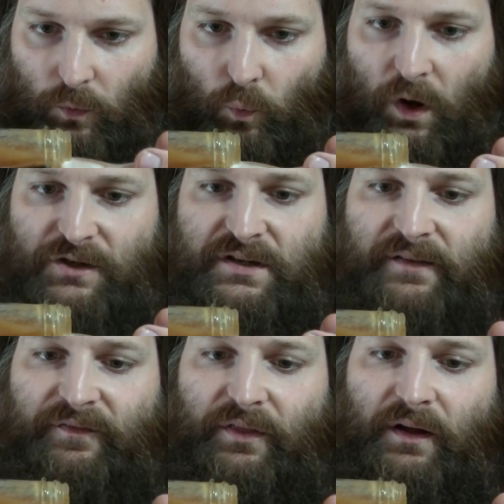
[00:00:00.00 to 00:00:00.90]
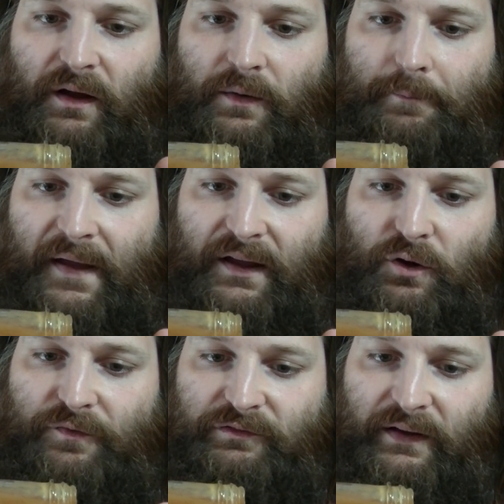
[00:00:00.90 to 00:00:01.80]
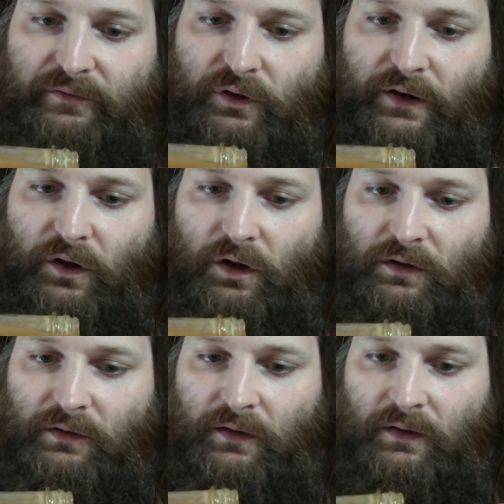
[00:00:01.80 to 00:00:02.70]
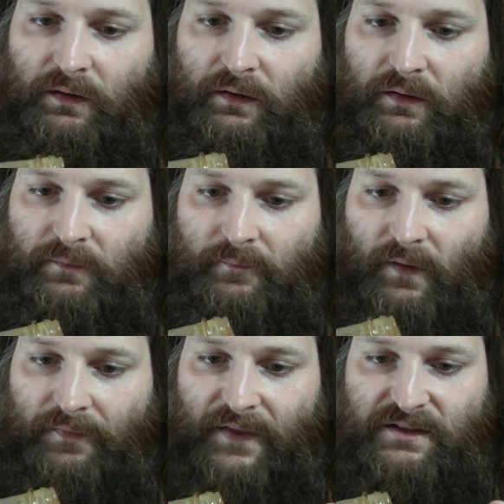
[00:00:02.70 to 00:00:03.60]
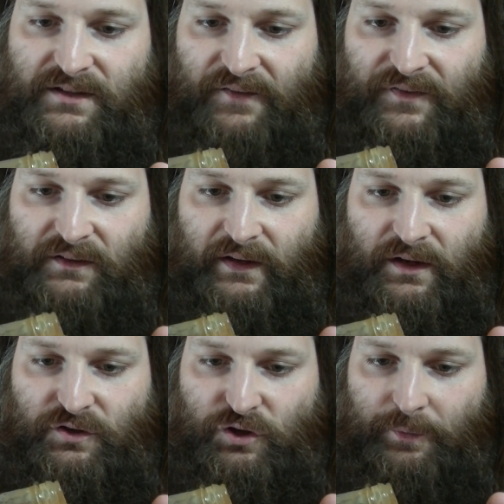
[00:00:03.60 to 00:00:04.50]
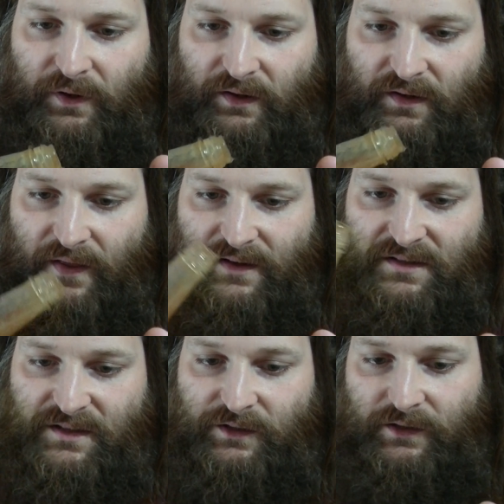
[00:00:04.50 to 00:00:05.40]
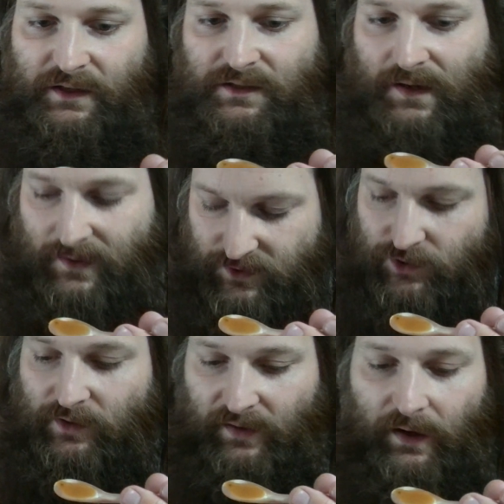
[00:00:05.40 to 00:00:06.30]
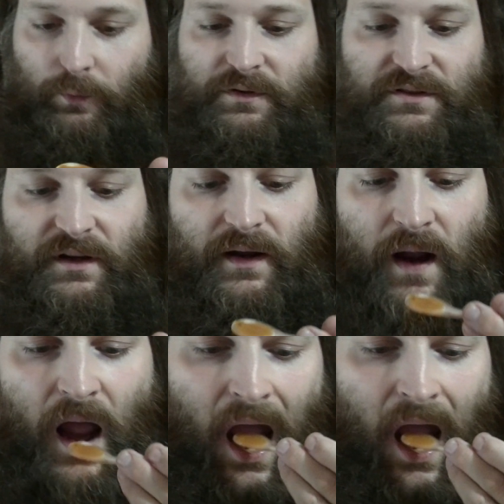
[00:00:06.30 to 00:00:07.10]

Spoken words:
watching for the mango flavor at all. That's definitely contributing to that silky texture in it, I would say.